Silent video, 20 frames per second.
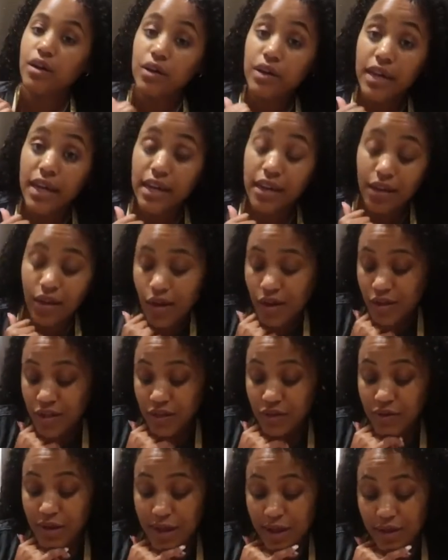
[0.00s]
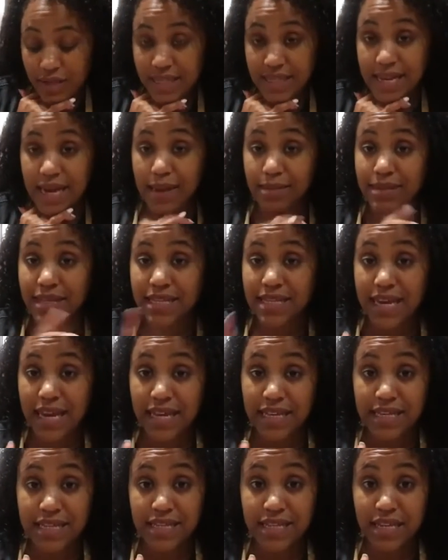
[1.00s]
Okay y'all, so now it's time to
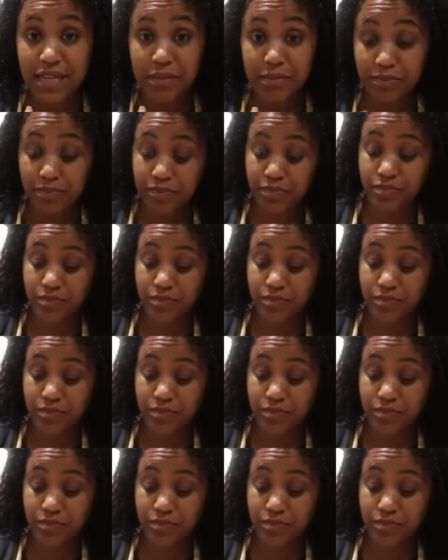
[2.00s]
taste it.